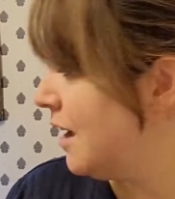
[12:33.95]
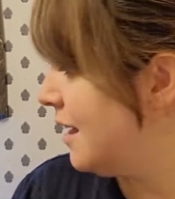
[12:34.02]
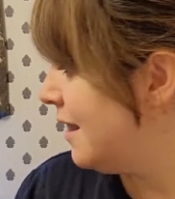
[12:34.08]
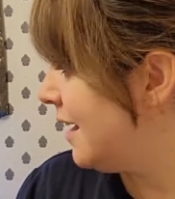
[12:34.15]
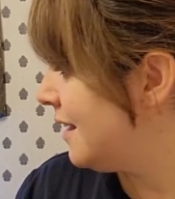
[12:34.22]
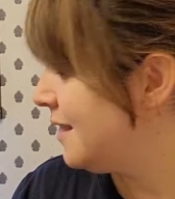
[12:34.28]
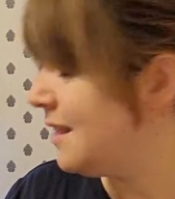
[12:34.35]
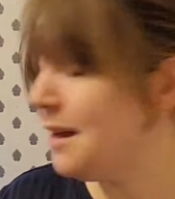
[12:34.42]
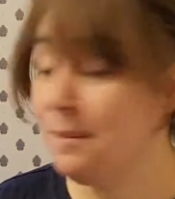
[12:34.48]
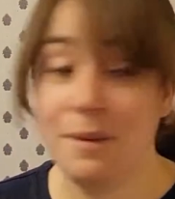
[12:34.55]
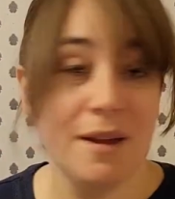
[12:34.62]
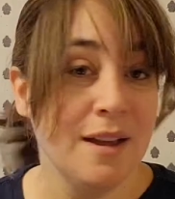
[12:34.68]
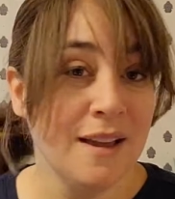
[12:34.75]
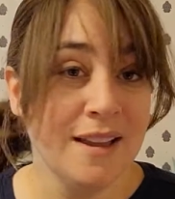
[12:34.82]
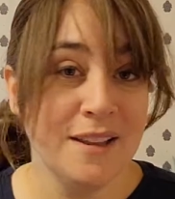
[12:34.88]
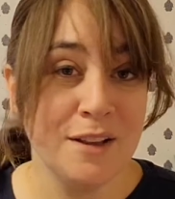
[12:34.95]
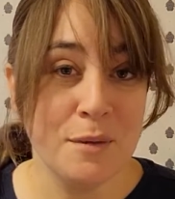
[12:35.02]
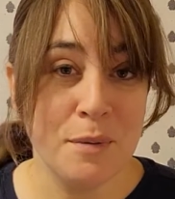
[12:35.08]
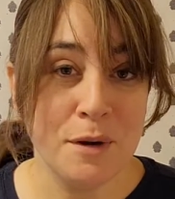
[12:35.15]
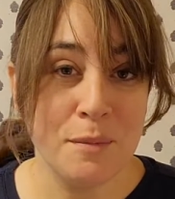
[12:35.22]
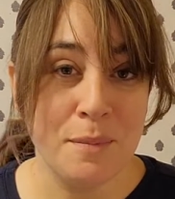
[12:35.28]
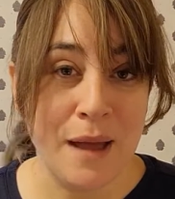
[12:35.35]
I like them. You
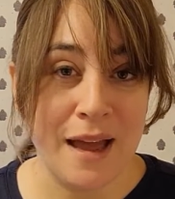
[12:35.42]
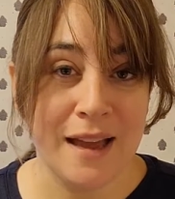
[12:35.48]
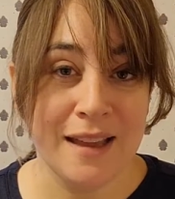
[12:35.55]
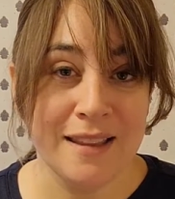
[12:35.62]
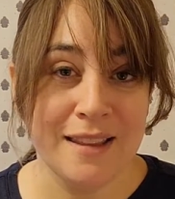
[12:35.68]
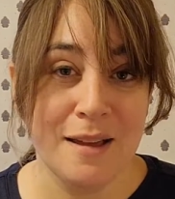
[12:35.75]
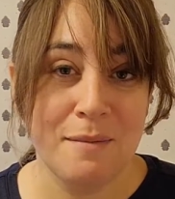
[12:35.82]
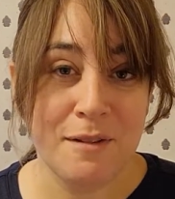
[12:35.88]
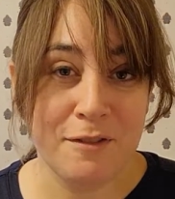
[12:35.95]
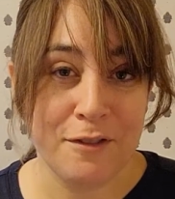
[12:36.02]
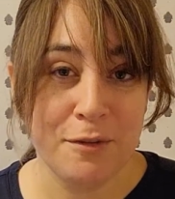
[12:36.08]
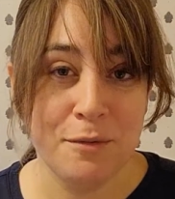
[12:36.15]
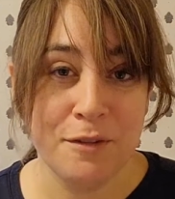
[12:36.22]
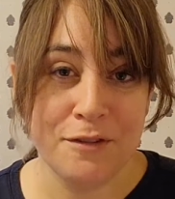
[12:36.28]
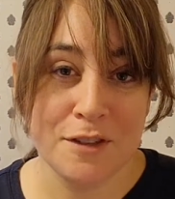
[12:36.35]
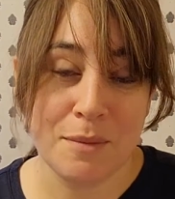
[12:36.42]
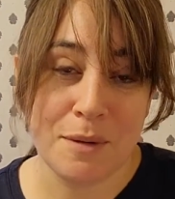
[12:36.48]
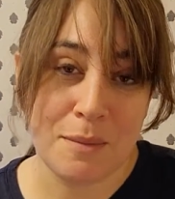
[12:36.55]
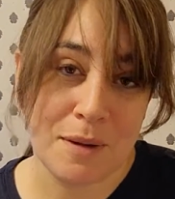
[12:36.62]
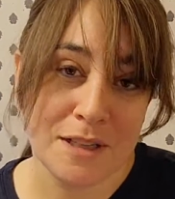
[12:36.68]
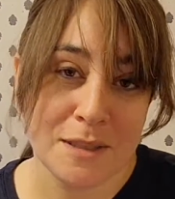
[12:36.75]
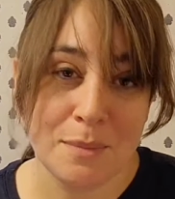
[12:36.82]
put a bag in them. If
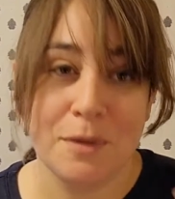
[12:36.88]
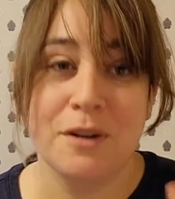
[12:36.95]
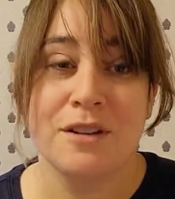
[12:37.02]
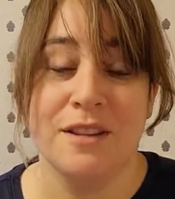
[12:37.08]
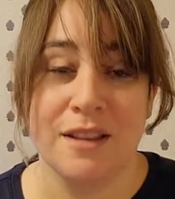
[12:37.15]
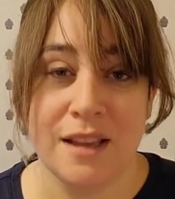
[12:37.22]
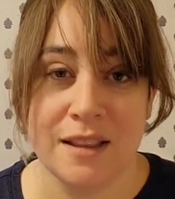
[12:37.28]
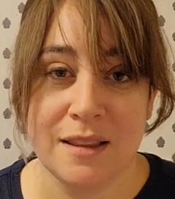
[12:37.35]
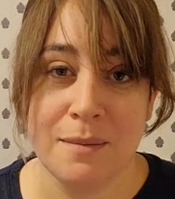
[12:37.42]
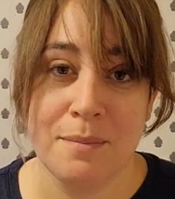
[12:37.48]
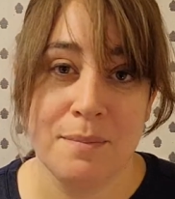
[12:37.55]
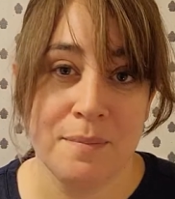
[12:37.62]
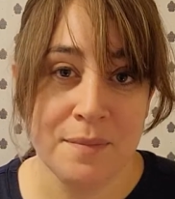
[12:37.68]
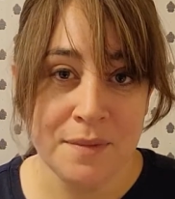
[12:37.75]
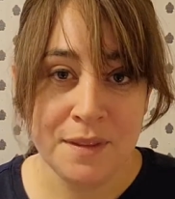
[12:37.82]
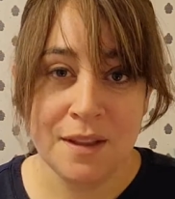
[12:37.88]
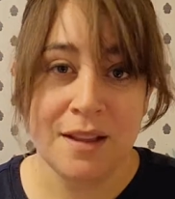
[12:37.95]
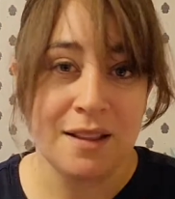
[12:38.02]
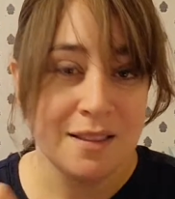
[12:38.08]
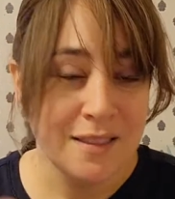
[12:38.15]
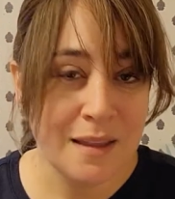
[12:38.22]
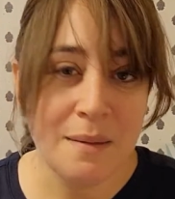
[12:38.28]
somebody buys a book, they'll get the
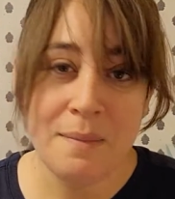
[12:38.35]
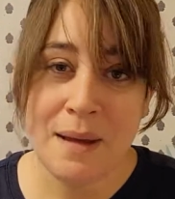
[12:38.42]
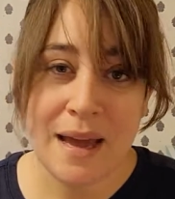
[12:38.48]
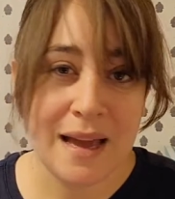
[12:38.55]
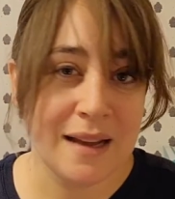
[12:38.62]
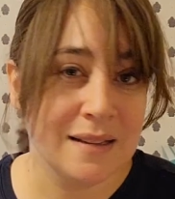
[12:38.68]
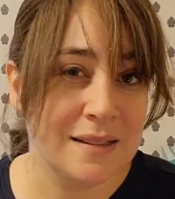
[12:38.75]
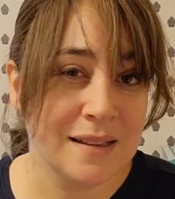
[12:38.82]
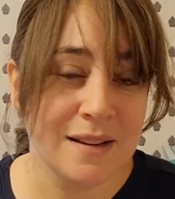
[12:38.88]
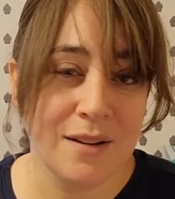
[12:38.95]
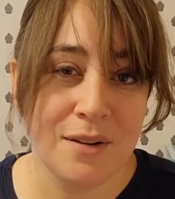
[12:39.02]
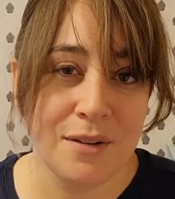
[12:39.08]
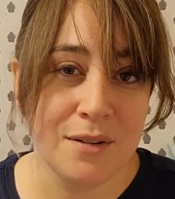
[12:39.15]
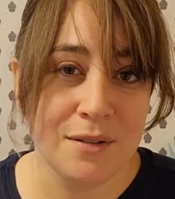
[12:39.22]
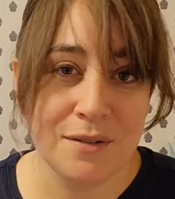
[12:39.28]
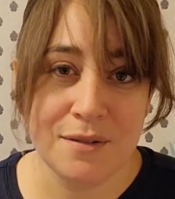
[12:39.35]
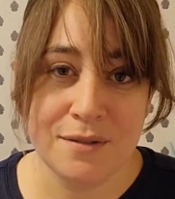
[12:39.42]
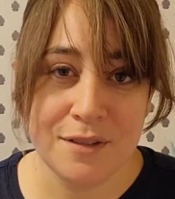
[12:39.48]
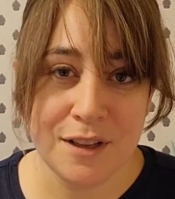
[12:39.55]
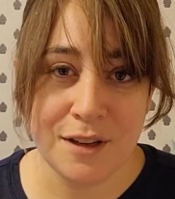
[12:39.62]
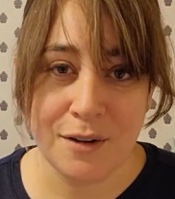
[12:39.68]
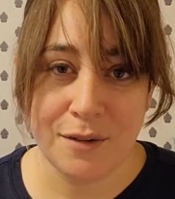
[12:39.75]
bag to go,